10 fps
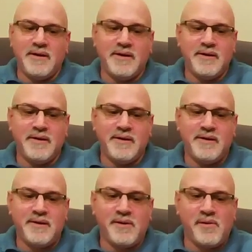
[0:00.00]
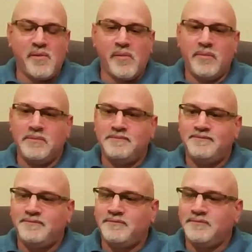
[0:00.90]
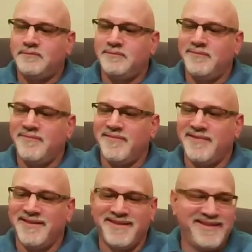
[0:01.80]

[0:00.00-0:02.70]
(silent)